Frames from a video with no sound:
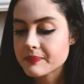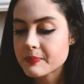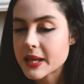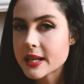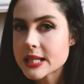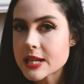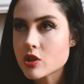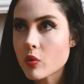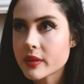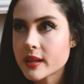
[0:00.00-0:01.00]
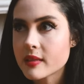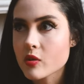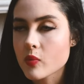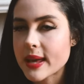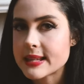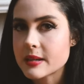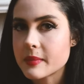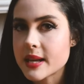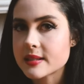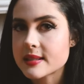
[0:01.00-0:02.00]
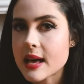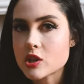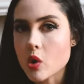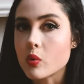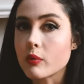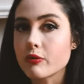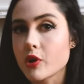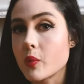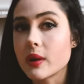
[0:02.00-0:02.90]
because I don't think that the randomness that total free